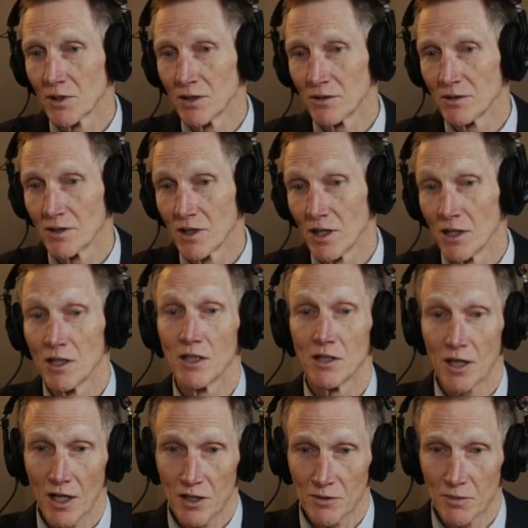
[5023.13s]
And, and it
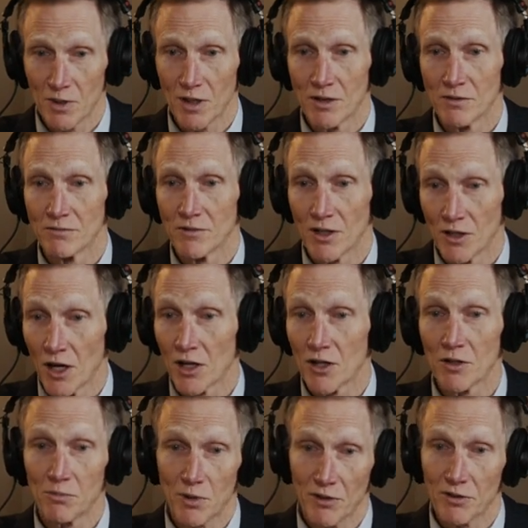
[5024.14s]
has been an honor
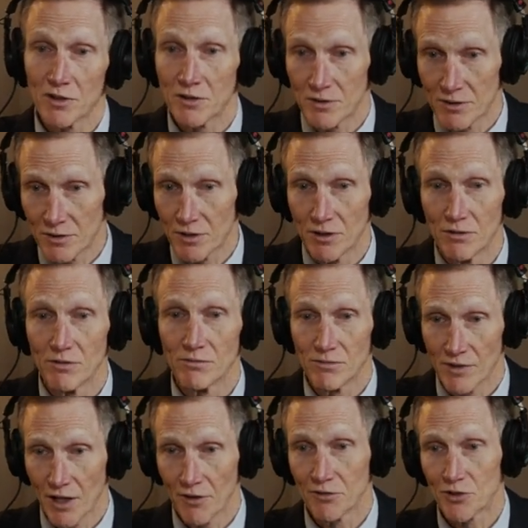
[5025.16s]
and privilege to
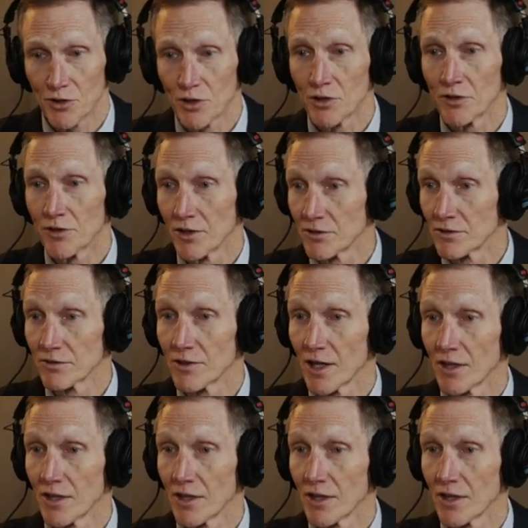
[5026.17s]
have served as,